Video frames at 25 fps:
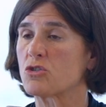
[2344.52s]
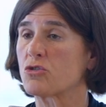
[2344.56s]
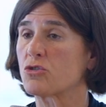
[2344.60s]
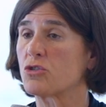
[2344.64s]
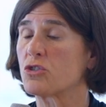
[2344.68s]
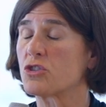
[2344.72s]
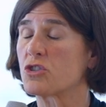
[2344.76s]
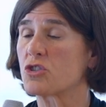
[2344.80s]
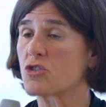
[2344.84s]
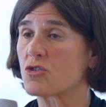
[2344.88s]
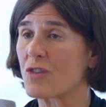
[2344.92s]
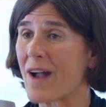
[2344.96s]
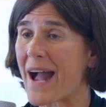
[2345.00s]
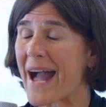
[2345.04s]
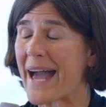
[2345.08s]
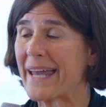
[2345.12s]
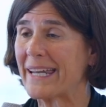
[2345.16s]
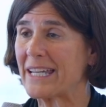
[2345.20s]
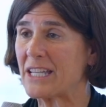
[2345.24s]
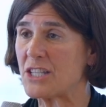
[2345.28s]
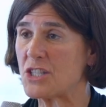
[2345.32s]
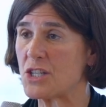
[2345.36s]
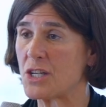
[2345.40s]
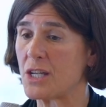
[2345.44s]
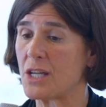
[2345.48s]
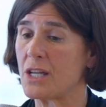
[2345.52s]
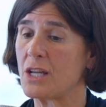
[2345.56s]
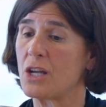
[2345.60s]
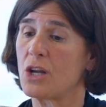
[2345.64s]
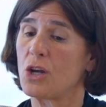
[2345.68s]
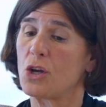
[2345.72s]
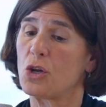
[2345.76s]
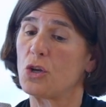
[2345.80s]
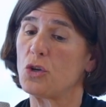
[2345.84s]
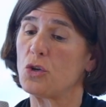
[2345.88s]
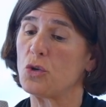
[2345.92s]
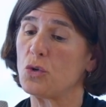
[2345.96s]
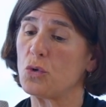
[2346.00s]
strategy.
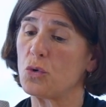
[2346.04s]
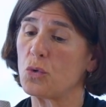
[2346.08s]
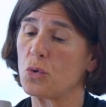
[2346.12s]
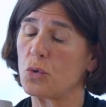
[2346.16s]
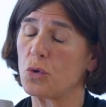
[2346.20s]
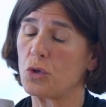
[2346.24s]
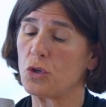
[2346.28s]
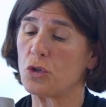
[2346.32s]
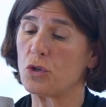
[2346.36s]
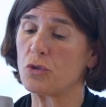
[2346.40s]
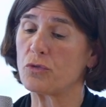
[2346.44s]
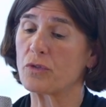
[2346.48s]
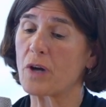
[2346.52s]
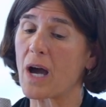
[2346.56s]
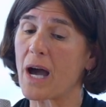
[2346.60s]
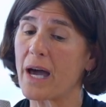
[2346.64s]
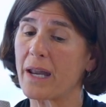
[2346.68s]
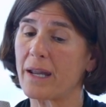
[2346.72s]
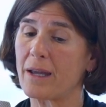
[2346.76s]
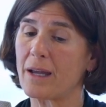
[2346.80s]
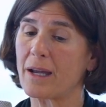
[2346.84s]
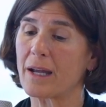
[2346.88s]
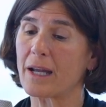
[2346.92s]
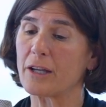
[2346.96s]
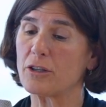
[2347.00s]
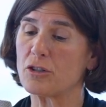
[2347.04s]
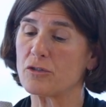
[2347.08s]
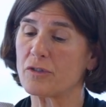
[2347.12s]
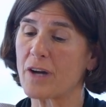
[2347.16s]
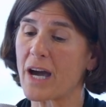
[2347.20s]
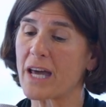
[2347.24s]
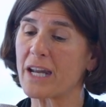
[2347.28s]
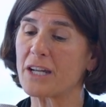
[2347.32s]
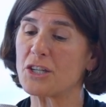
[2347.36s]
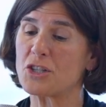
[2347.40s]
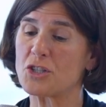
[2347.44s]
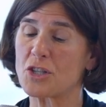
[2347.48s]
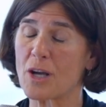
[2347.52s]
You
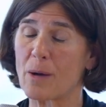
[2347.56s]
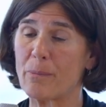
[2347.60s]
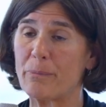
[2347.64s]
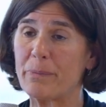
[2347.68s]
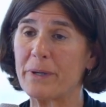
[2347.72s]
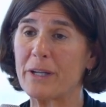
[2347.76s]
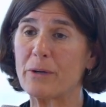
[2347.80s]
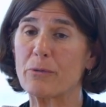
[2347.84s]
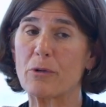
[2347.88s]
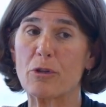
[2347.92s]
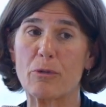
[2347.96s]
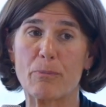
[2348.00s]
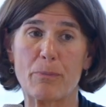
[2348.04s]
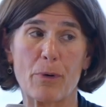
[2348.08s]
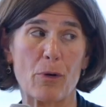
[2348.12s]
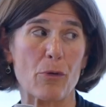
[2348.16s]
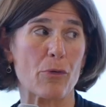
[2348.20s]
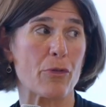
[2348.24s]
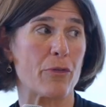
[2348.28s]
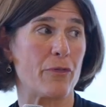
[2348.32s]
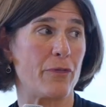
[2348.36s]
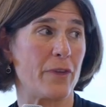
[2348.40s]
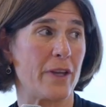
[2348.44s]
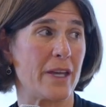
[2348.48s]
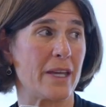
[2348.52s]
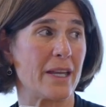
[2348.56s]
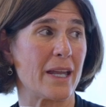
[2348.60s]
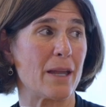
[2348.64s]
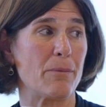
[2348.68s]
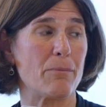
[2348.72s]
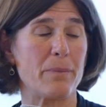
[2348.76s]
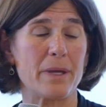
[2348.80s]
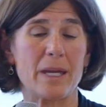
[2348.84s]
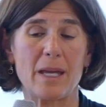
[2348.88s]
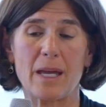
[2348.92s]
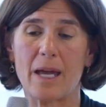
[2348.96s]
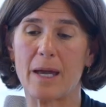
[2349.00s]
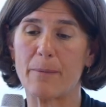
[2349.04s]
gotta jump in with both feet and
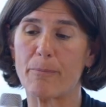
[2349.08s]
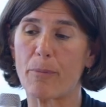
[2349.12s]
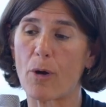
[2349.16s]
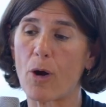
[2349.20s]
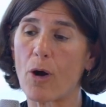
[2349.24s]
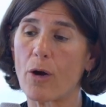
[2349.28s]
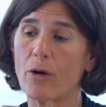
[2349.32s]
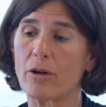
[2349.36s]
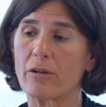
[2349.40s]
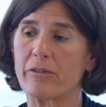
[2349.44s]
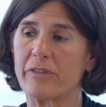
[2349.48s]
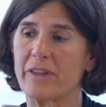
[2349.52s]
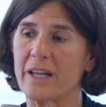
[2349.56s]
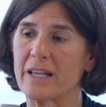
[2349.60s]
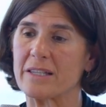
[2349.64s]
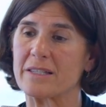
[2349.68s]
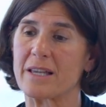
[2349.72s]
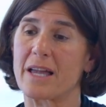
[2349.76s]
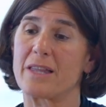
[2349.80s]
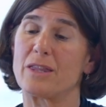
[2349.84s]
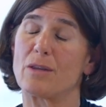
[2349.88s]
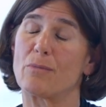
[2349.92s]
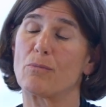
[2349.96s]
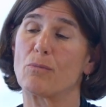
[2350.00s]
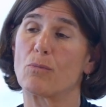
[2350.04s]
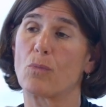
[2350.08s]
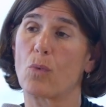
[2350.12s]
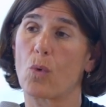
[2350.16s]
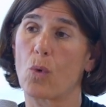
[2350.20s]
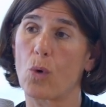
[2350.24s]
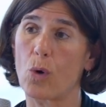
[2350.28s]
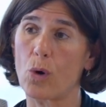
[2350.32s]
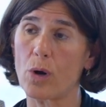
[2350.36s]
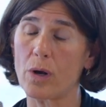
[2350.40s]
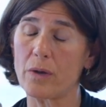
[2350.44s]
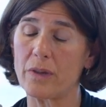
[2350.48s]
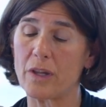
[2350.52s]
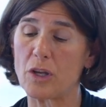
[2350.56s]
be a part of things. And the
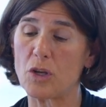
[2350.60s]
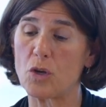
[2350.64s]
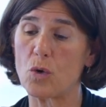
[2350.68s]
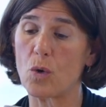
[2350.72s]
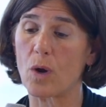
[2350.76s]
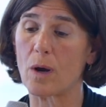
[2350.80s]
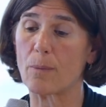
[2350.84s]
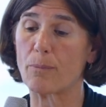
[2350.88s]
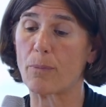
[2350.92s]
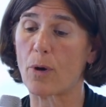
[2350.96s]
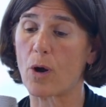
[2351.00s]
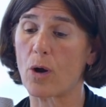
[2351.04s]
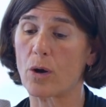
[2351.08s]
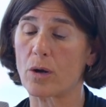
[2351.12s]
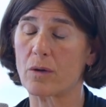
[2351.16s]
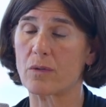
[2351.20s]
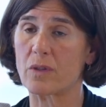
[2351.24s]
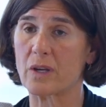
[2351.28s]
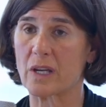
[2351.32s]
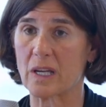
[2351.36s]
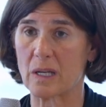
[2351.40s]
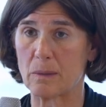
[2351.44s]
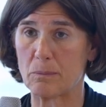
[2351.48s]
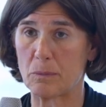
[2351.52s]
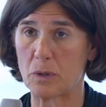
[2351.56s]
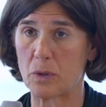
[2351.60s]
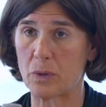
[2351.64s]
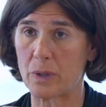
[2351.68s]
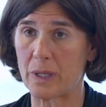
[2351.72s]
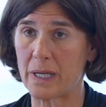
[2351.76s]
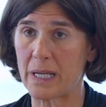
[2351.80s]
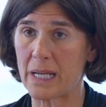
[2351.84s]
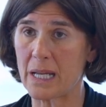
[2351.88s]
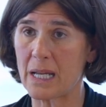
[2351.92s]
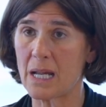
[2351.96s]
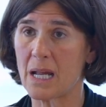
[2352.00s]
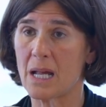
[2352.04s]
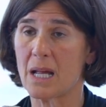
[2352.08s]
more that you are a part of the
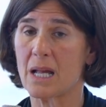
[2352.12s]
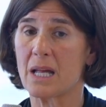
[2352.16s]
community,